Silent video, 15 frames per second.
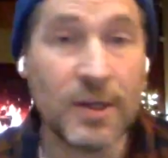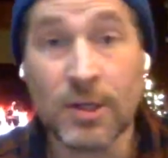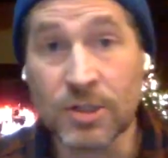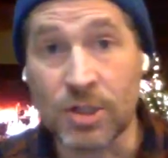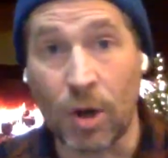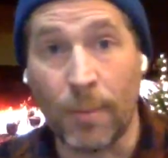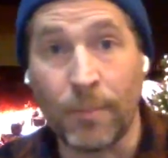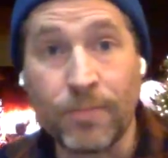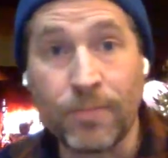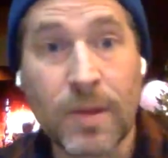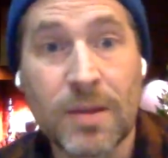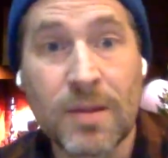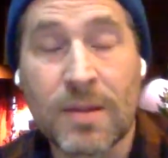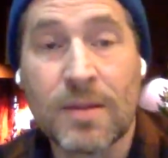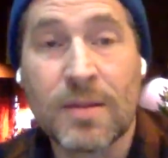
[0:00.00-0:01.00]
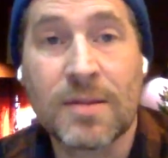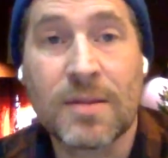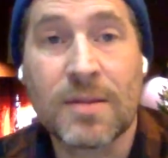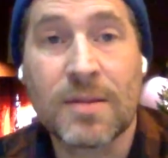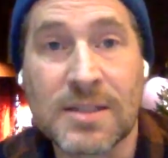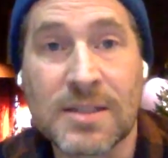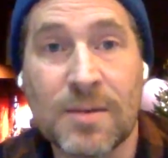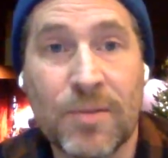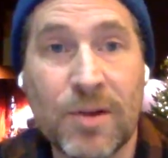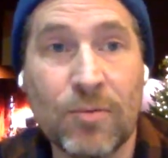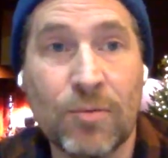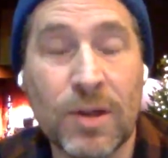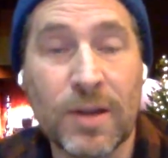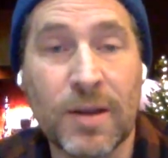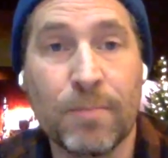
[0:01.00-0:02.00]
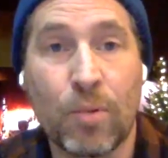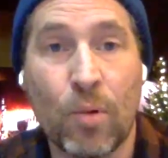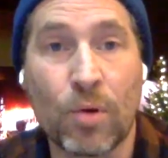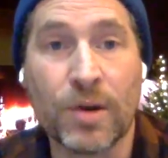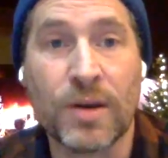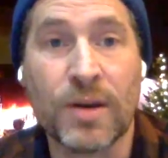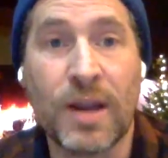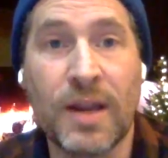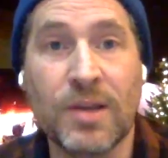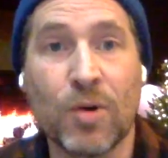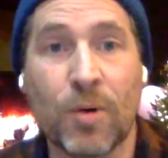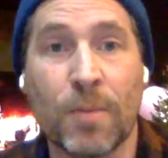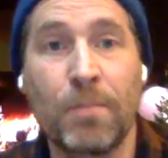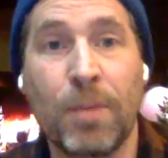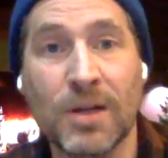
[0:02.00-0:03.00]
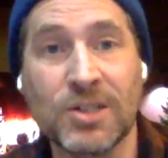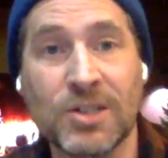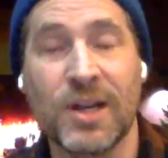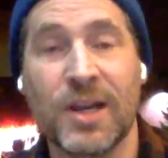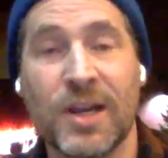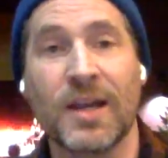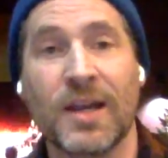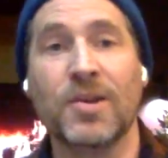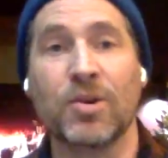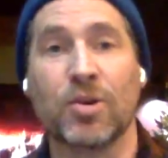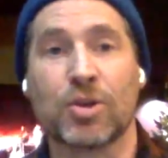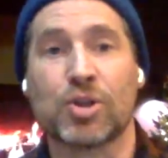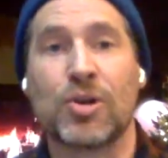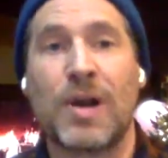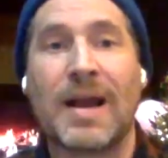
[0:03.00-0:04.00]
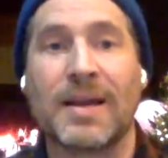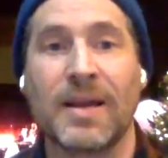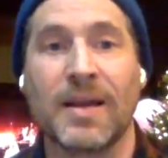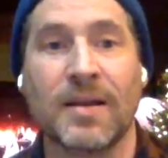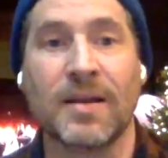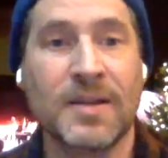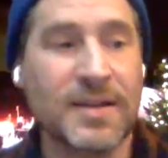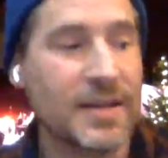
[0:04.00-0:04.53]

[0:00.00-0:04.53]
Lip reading: So that's something really important in your budgeting and your tracking.